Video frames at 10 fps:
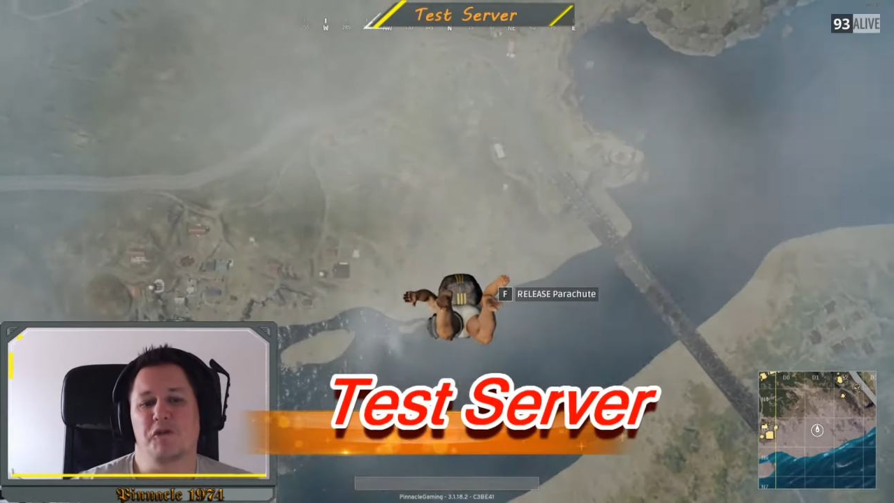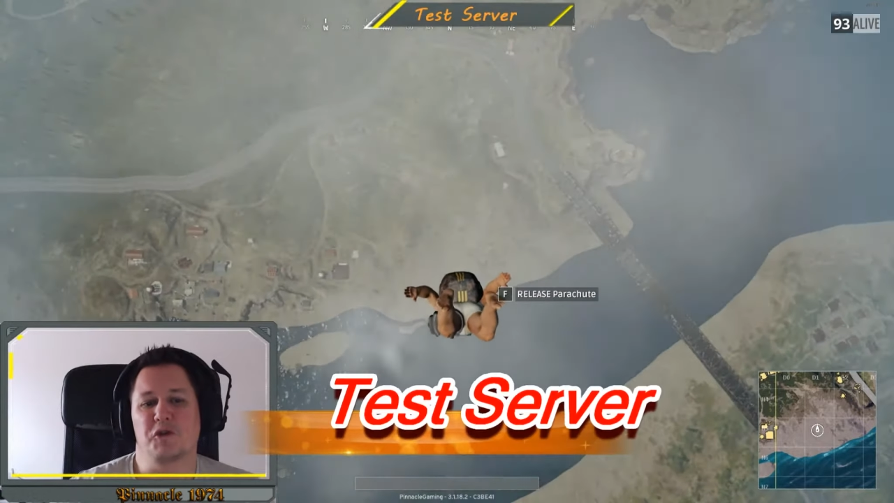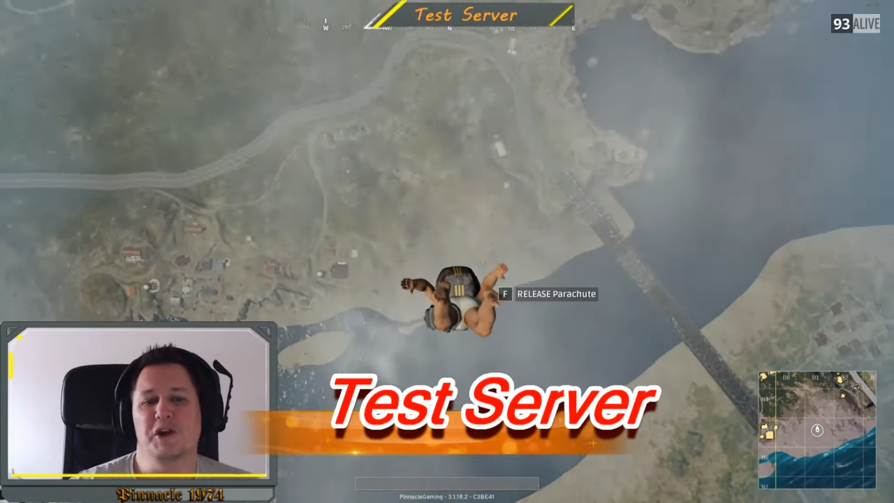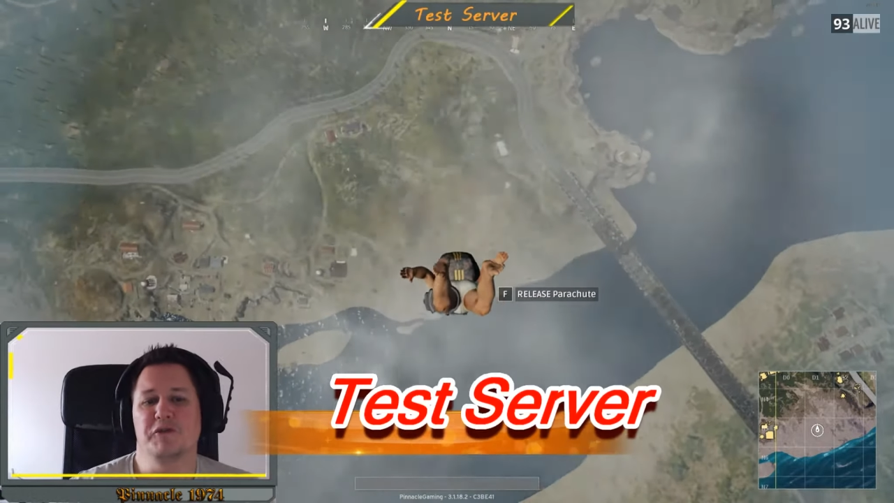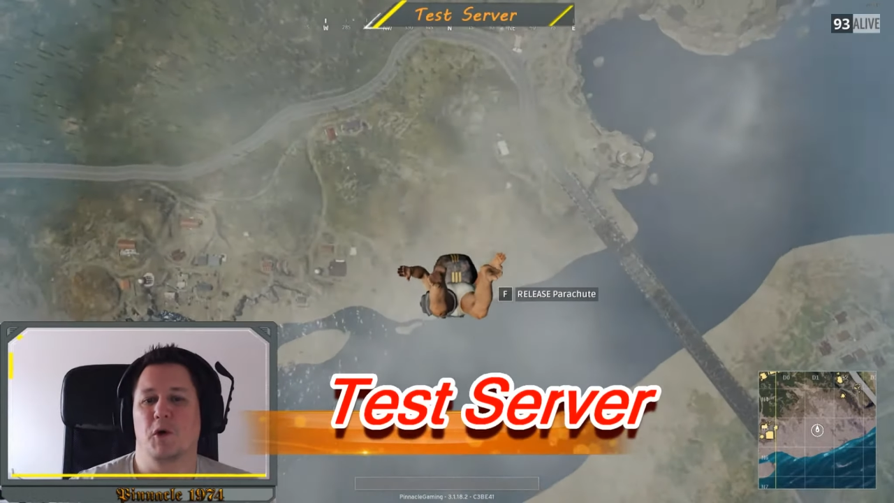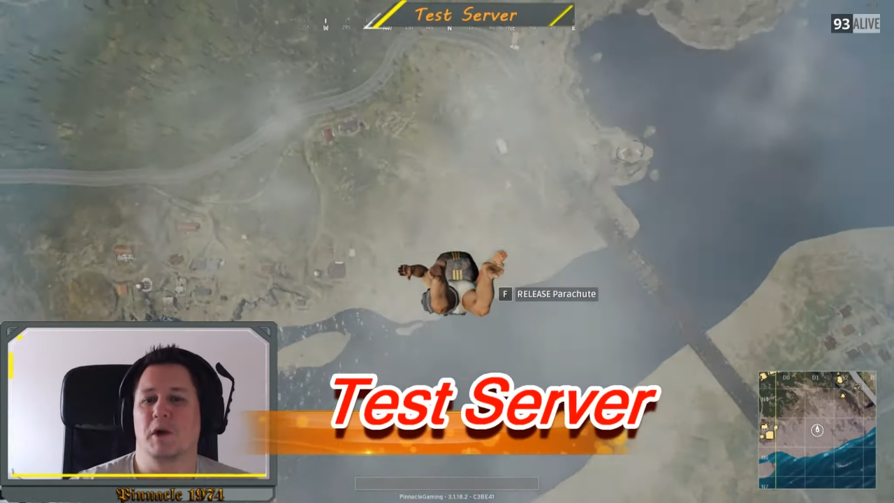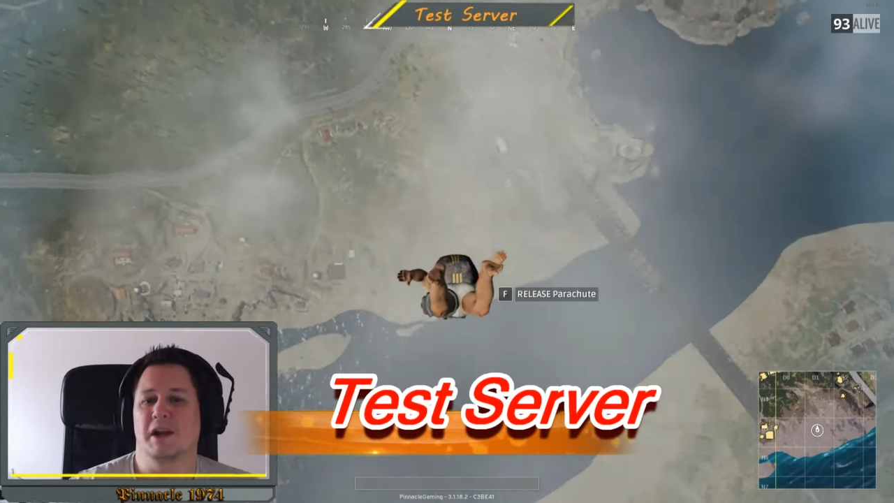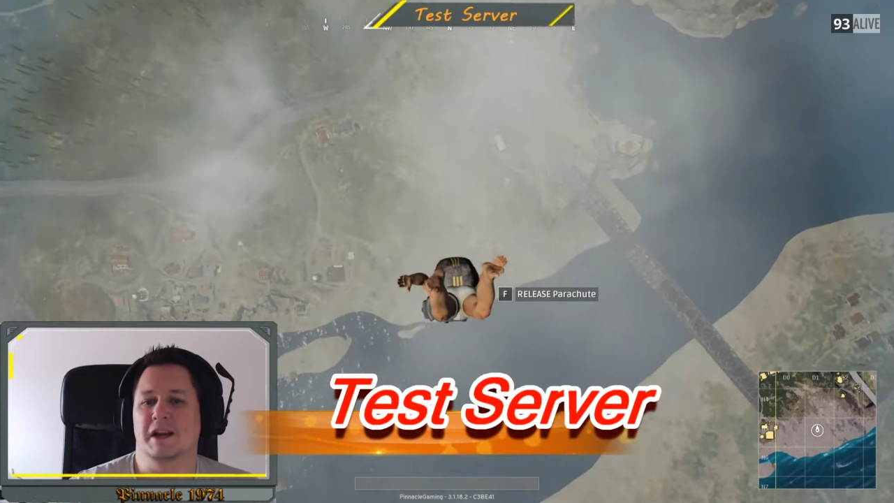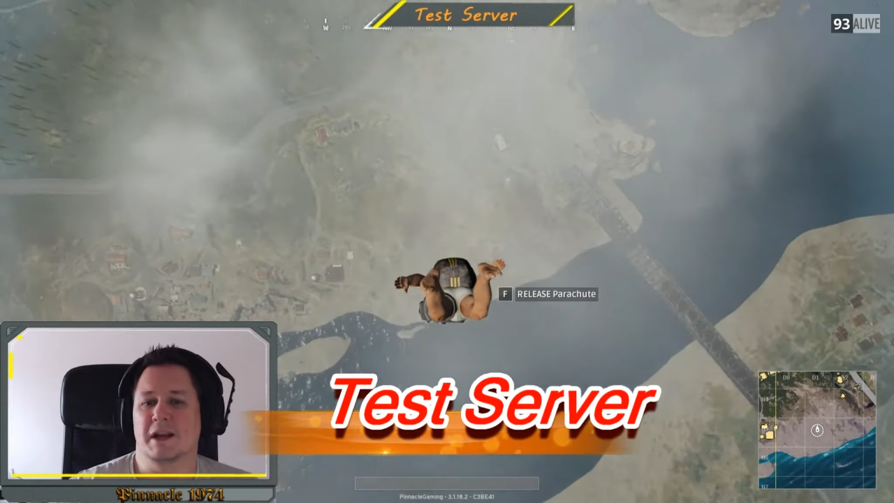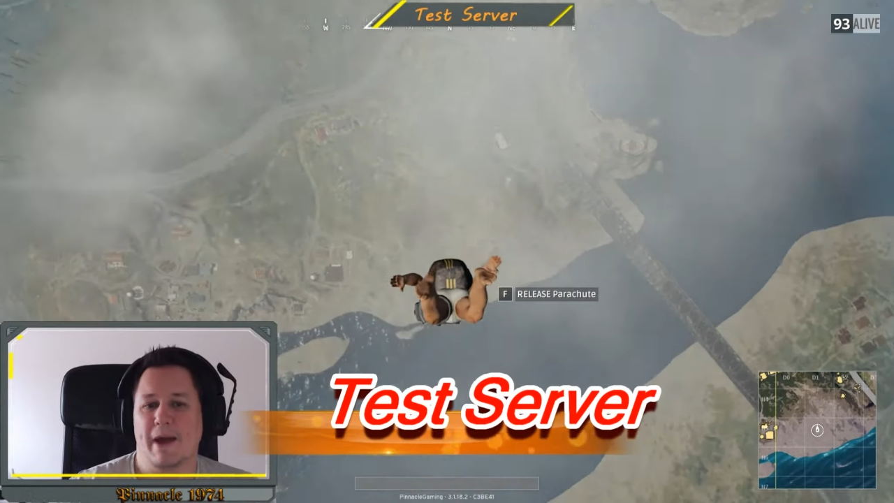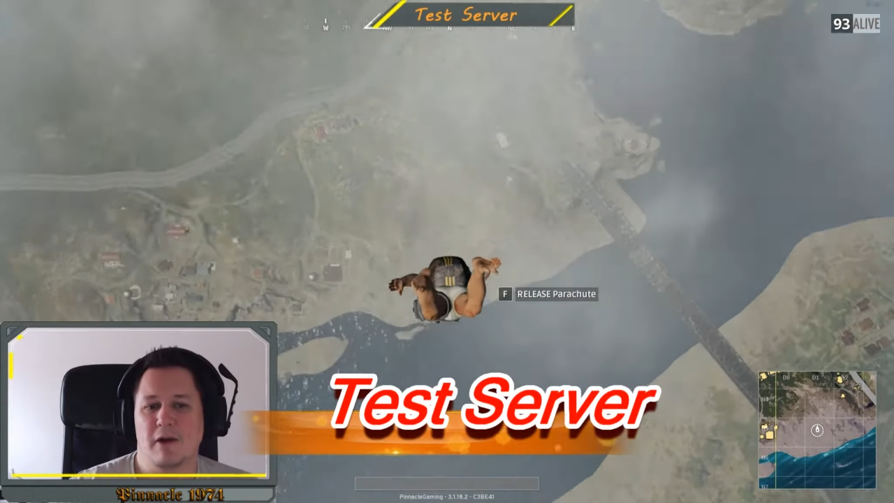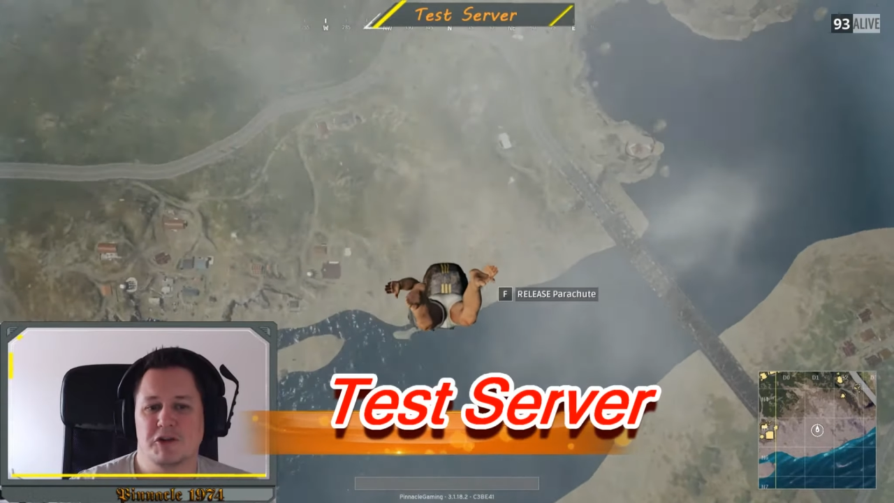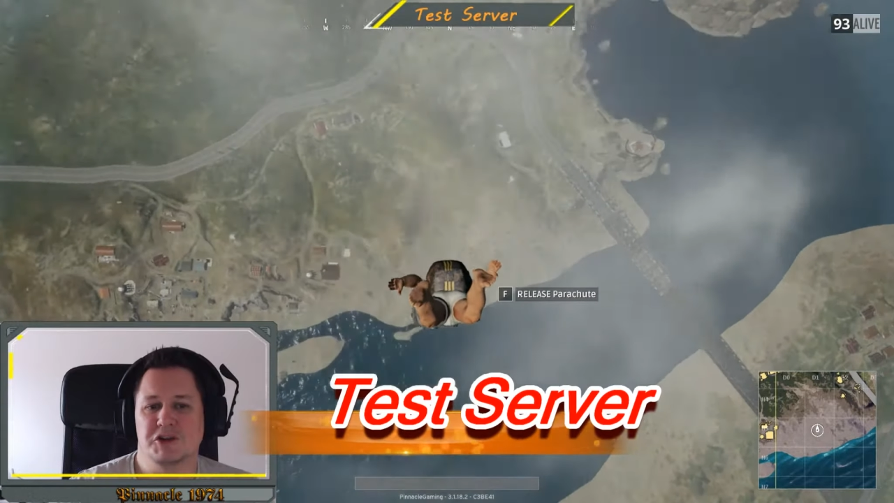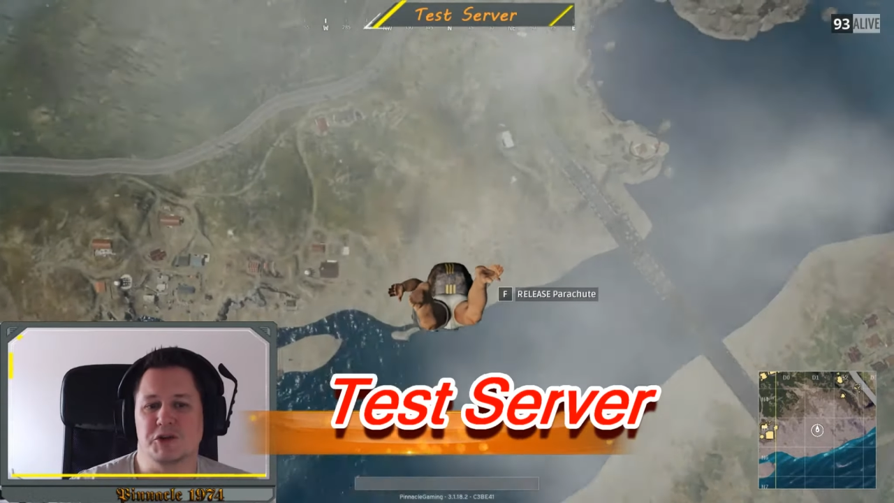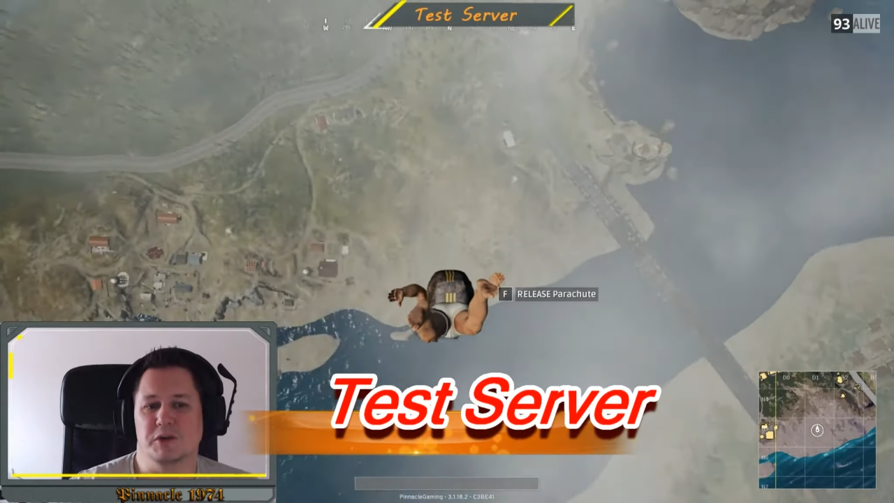free falling in the
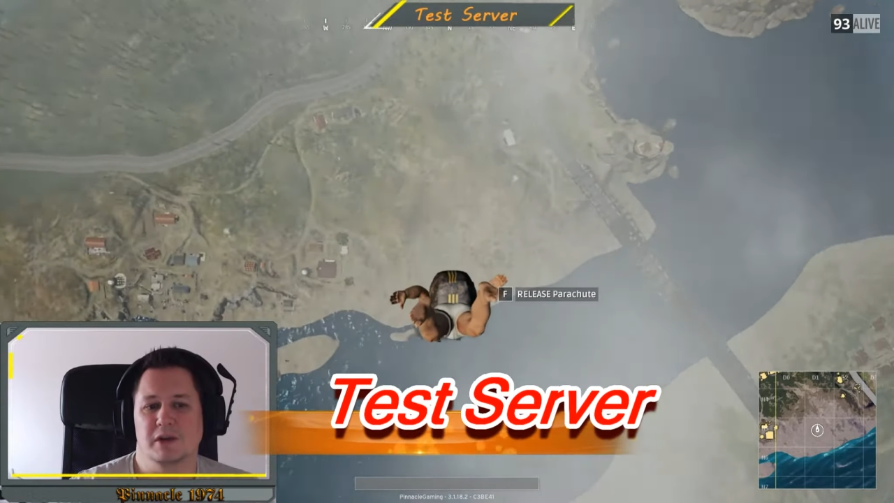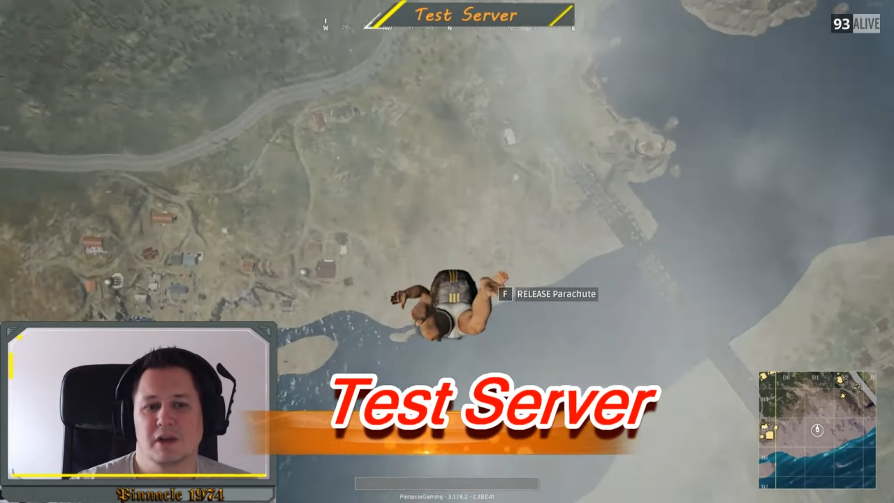parachute